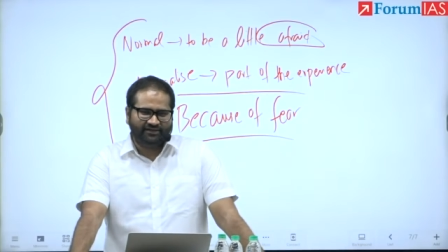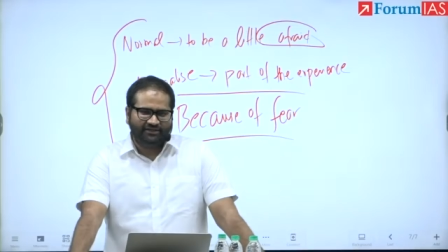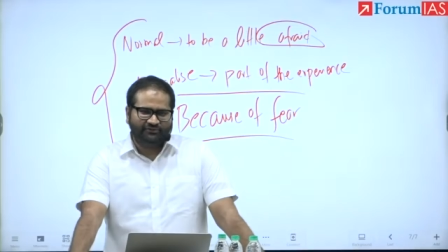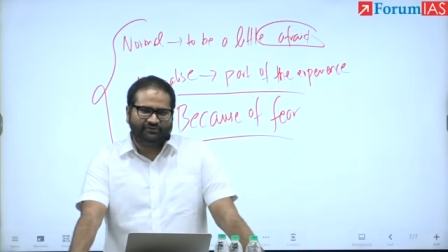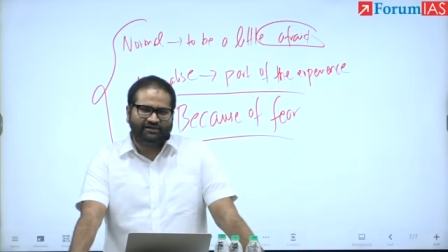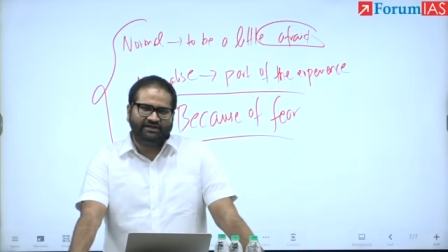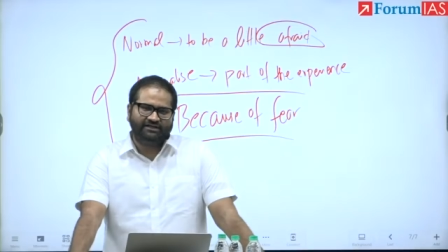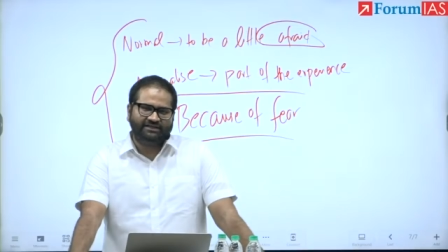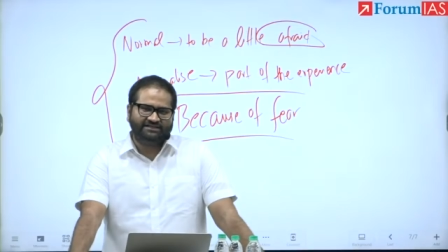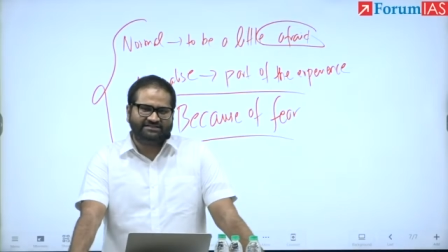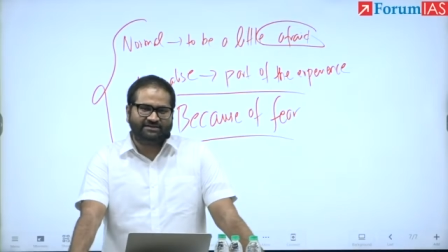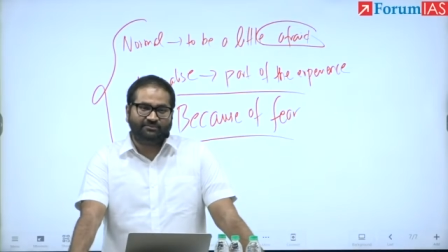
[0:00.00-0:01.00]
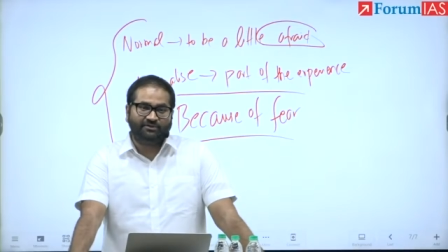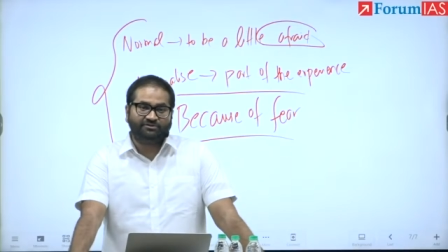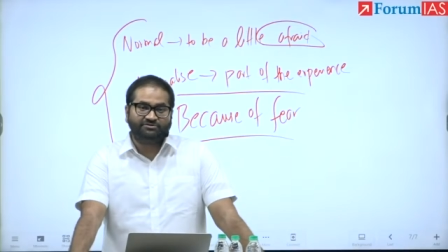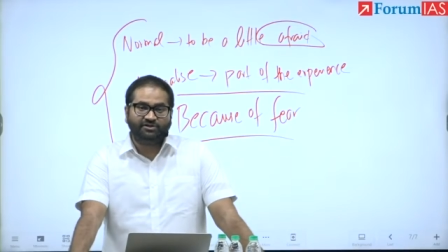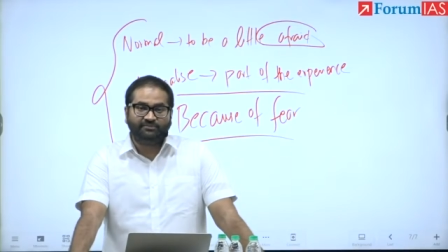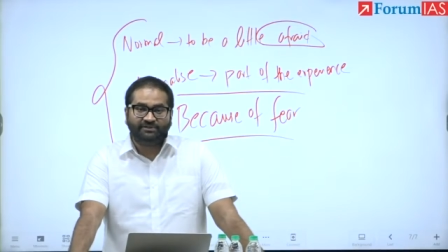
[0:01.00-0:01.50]
You clear the exam
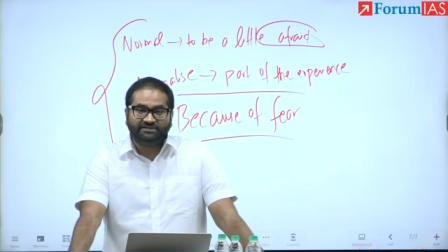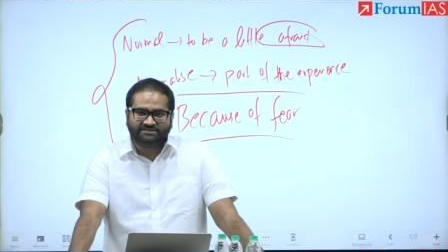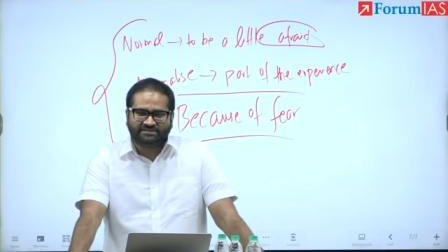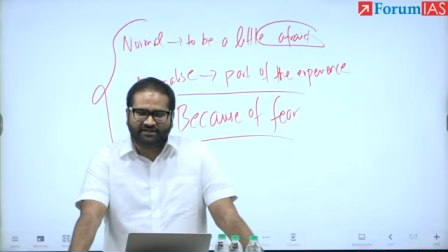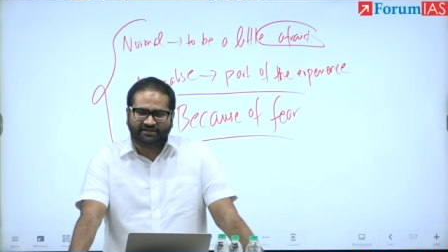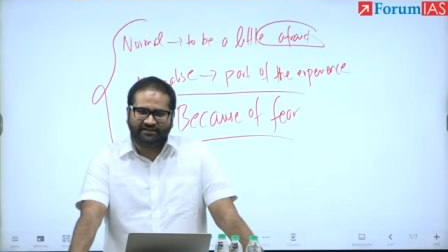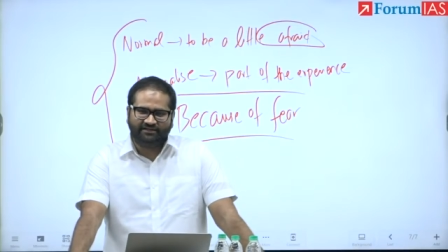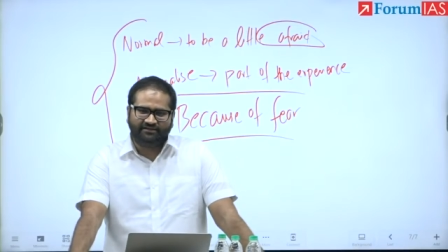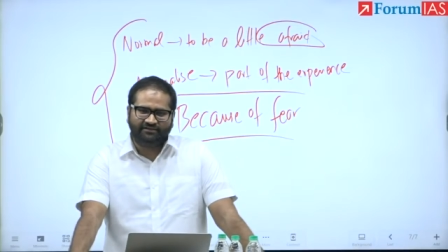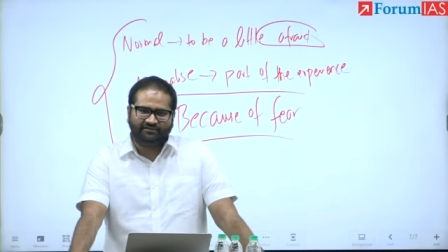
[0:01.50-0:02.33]
because you have been studying.